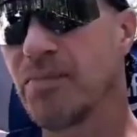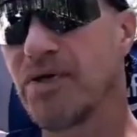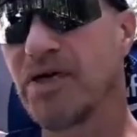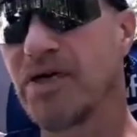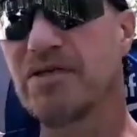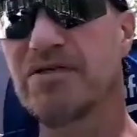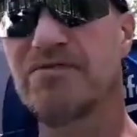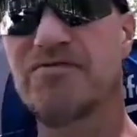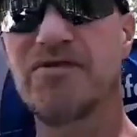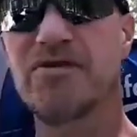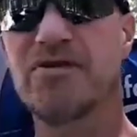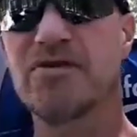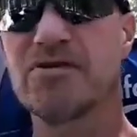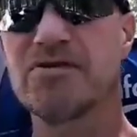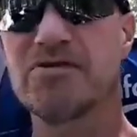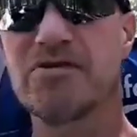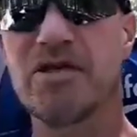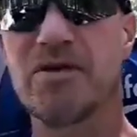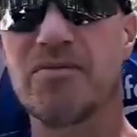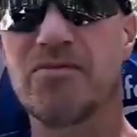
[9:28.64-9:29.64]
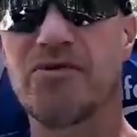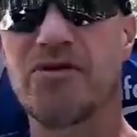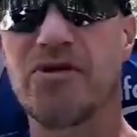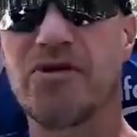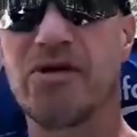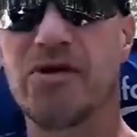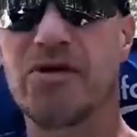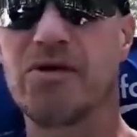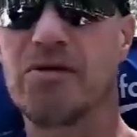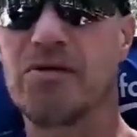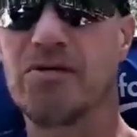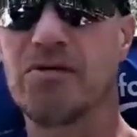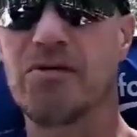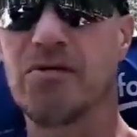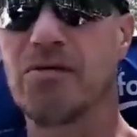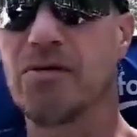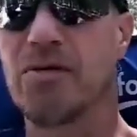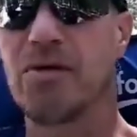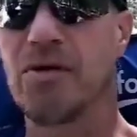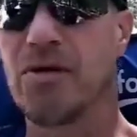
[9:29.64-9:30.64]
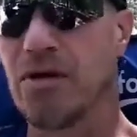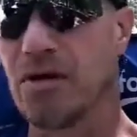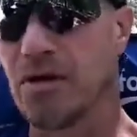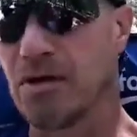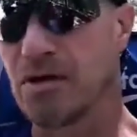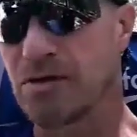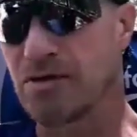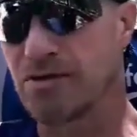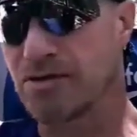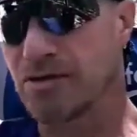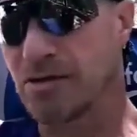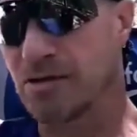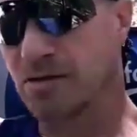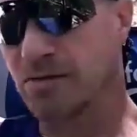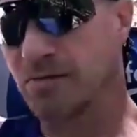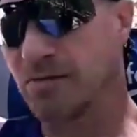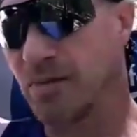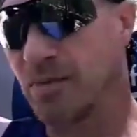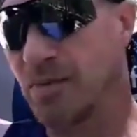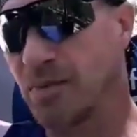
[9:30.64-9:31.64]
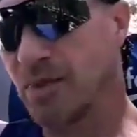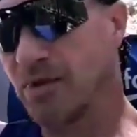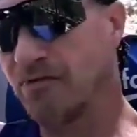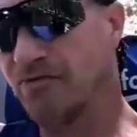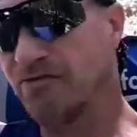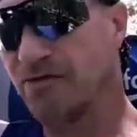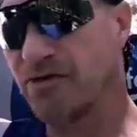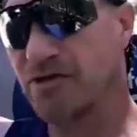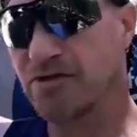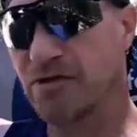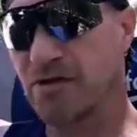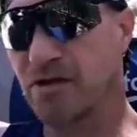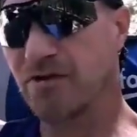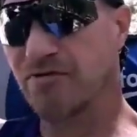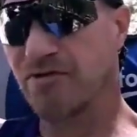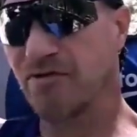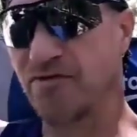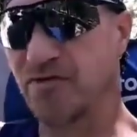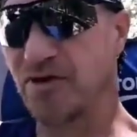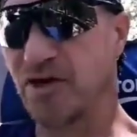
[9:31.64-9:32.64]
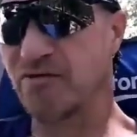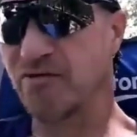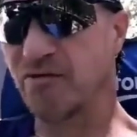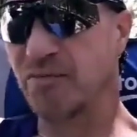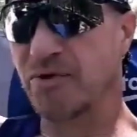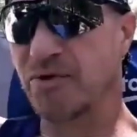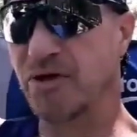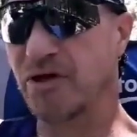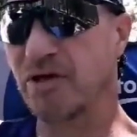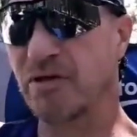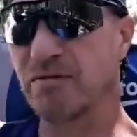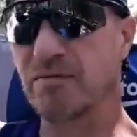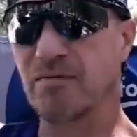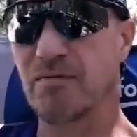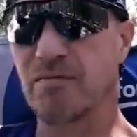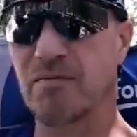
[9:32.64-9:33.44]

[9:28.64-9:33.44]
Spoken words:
Pets feel the same thing. So, first off, if you have a pet,